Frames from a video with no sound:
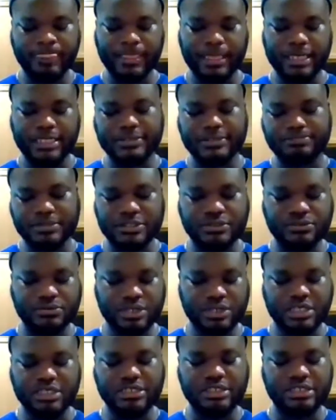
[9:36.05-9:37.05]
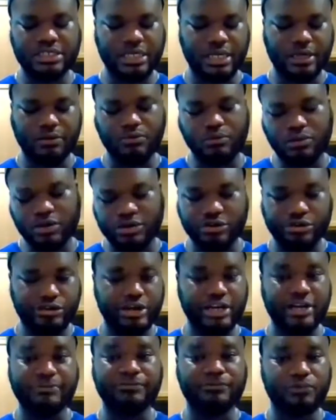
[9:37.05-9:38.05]
is between say
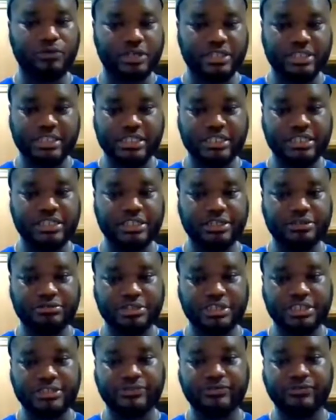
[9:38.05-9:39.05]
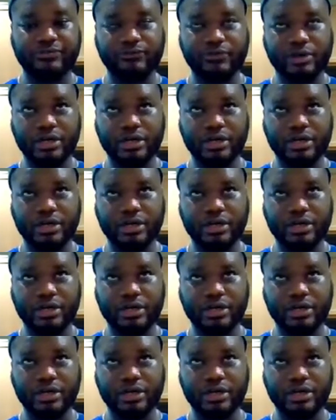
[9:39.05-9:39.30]
114 degrees